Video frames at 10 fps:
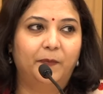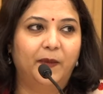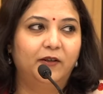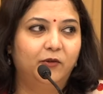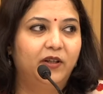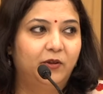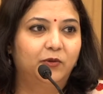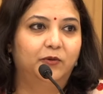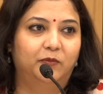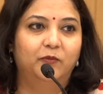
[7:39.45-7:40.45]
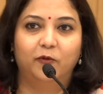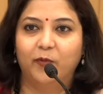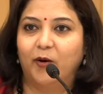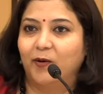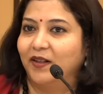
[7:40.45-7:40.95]
then you need to move
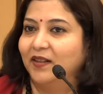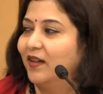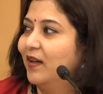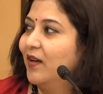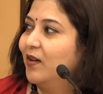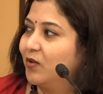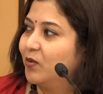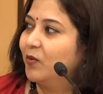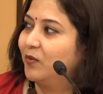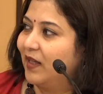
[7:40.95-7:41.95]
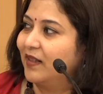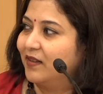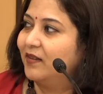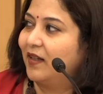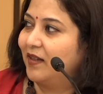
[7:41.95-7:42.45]
beyond it. So that
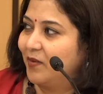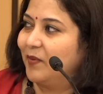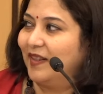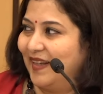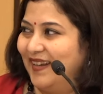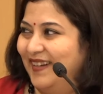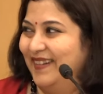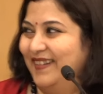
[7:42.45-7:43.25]
has been there.